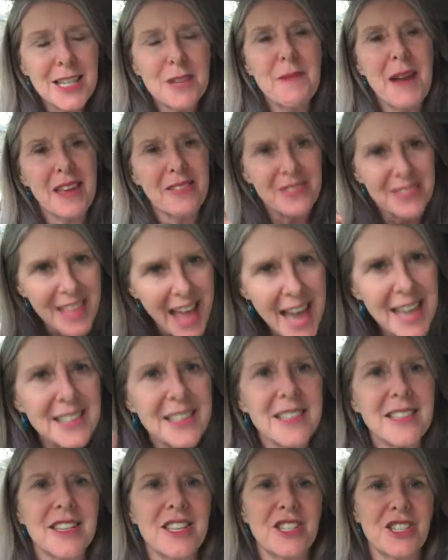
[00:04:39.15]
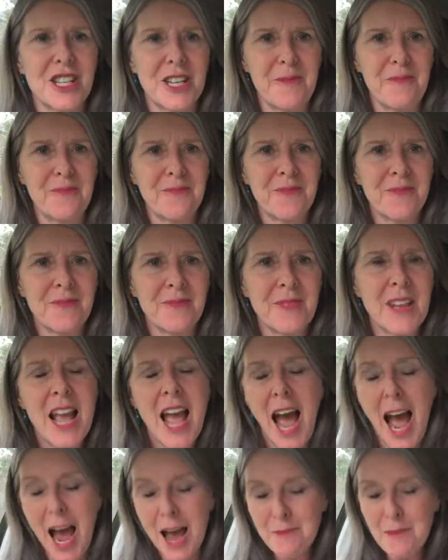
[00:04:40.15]
to make that decision.
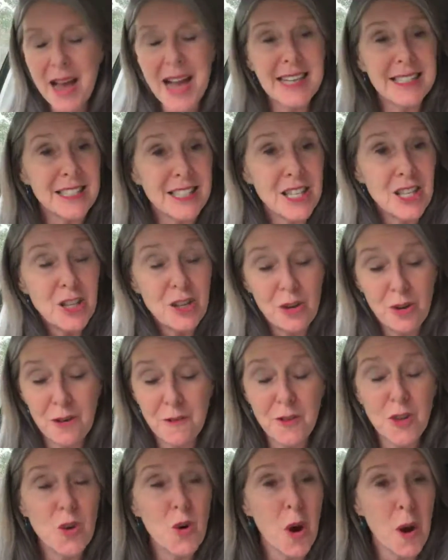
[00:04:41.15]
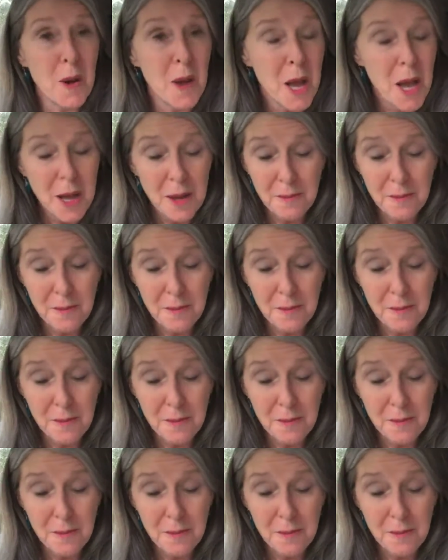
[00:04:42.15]
I'm asking you if you are